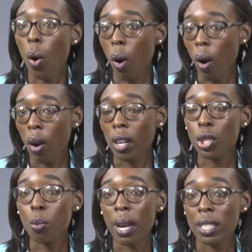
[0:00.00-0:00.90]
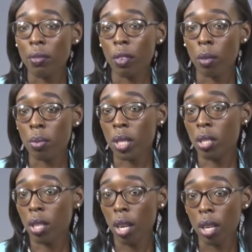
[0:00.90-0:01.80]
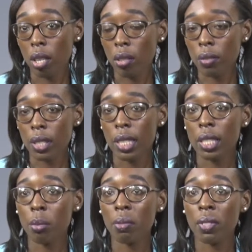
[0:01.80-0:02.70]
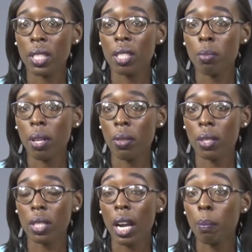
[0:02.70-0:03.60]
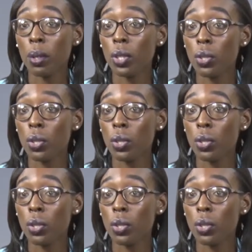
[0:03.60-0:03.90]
or you might have observed that some of these methods are being